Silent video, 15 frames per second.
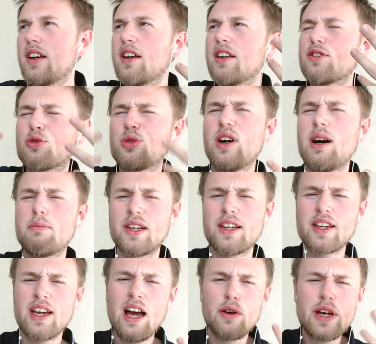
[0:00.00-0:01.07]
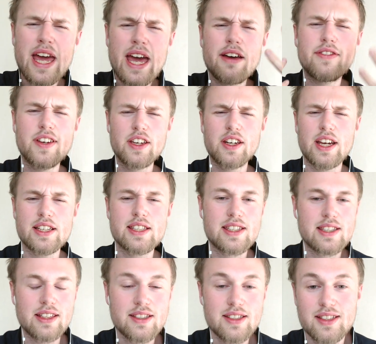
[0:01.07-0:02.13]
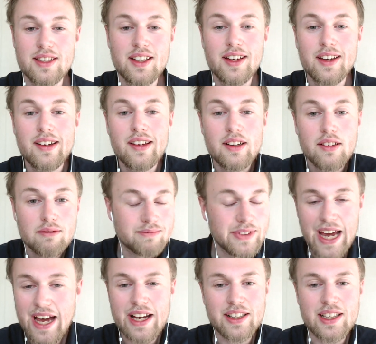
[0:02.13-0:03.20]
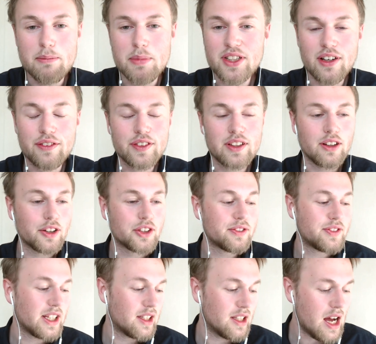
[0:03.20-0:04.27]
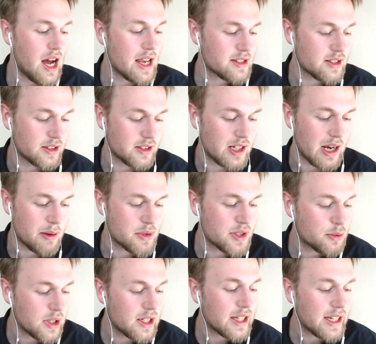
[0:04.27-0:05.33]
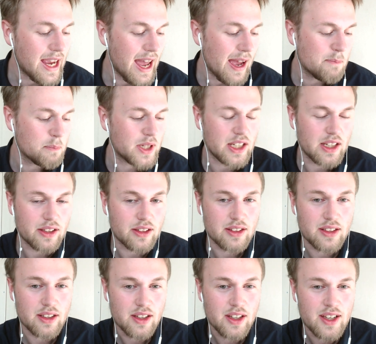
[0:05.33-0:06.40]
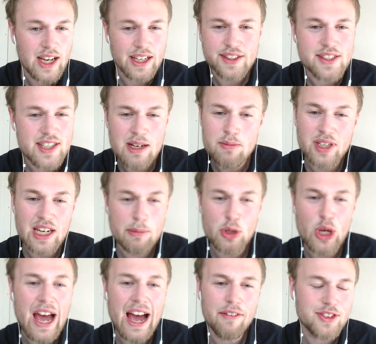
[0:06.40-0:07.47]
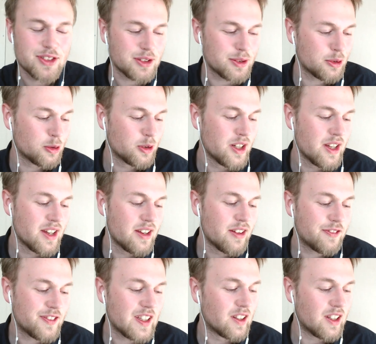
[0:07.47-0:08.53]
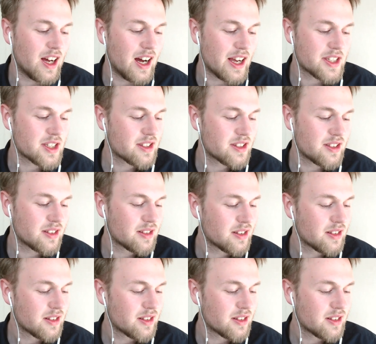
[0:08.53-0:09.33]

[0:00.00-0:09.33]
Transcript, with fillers: troubling, how heavy it is, and yeah, it can be difficult to feel lost at times. It really can be, and at the same time, you have to feel lost.